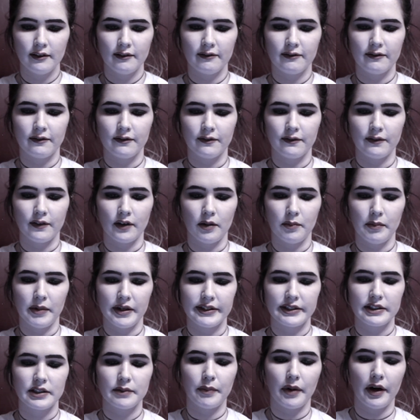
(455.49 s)
From
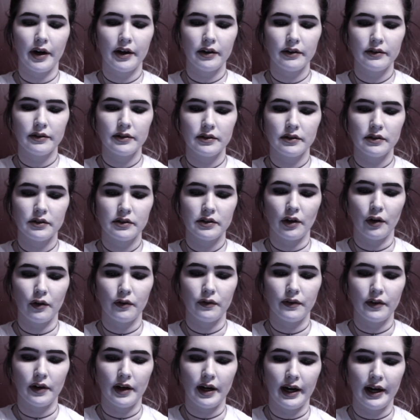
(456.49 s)
my spot on the
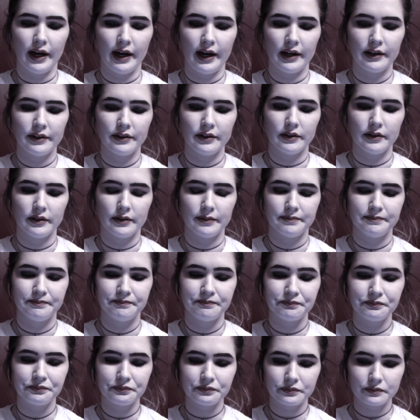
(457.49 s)
sofa, I eyed
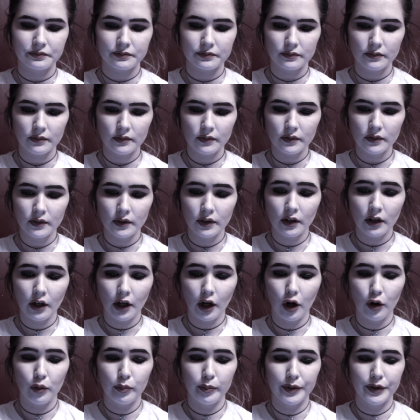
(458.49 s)

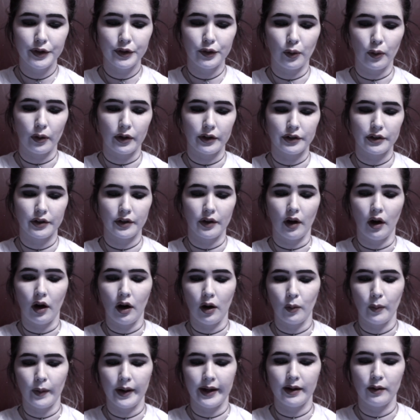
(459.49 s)
the open door into the
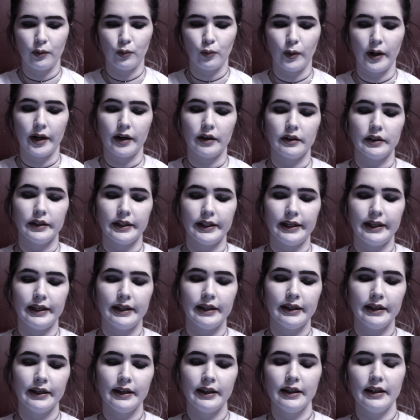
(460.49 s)
hallway warily.
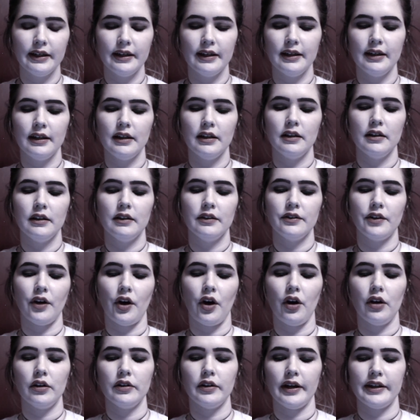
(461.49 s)

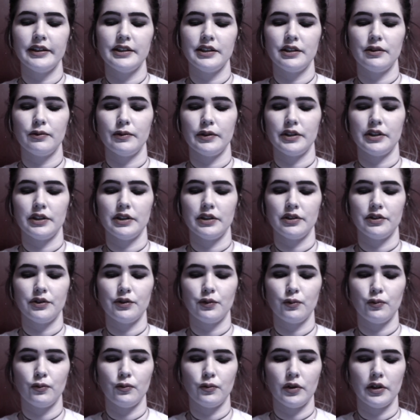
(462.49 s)
The hall light
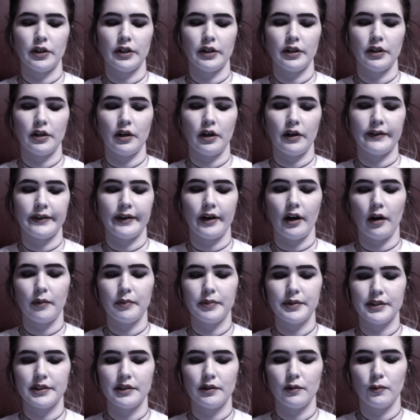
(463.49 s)
switches were on the
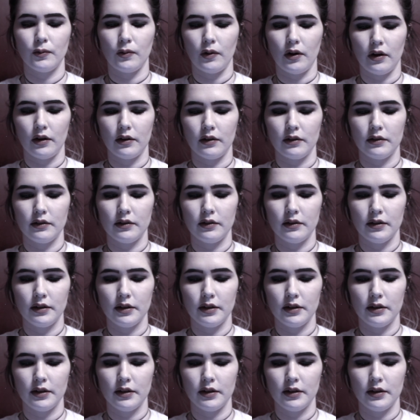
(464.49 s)
opposite wall,